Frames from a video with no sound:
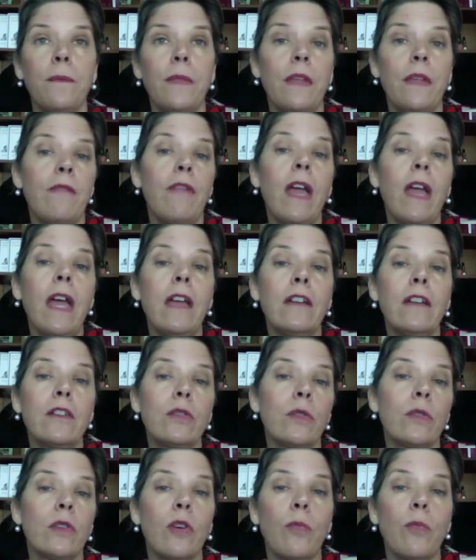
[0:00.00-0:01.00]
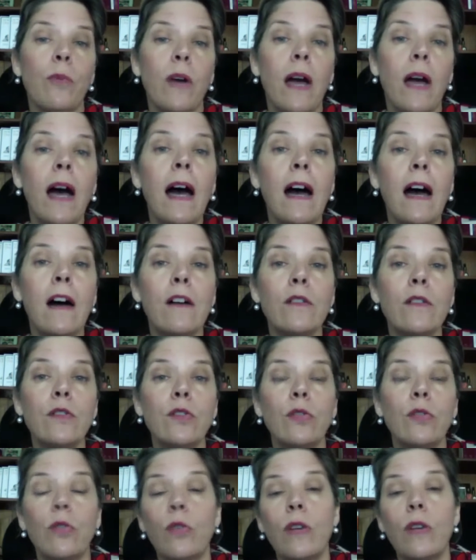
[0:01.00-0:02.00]
event, to an opera
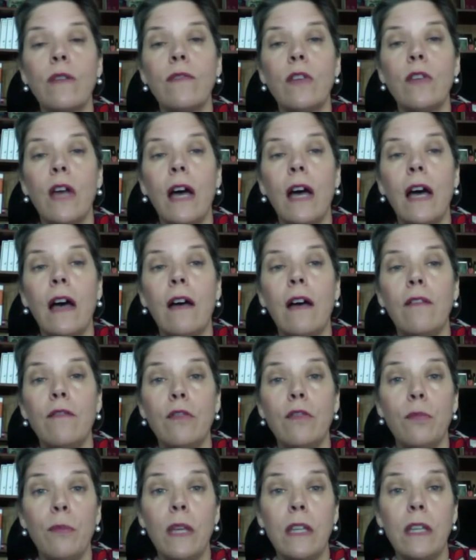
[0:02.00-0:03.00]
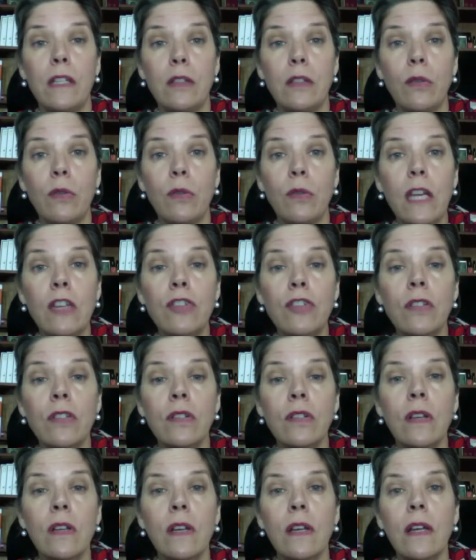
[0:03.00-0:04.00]
house, or if you make a
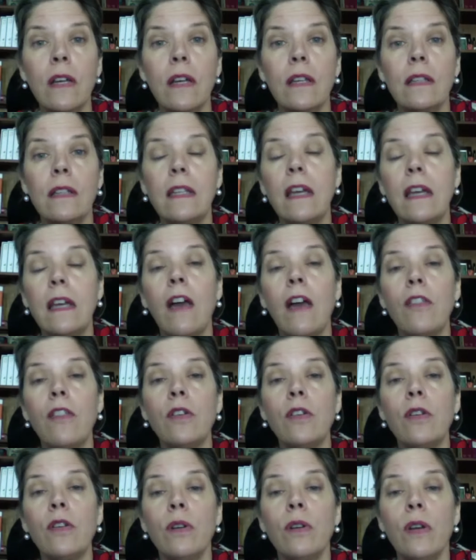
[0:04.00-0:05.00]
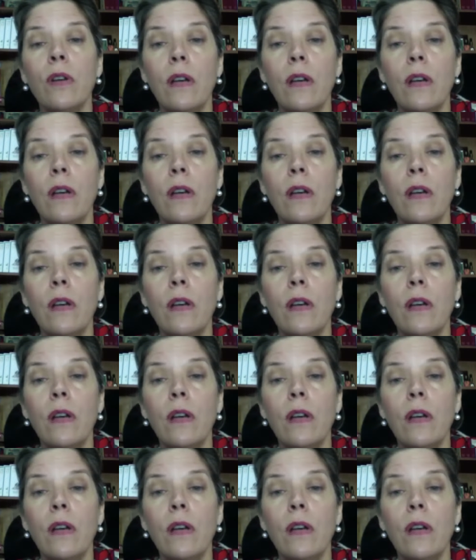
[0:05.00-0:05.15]
donation, the other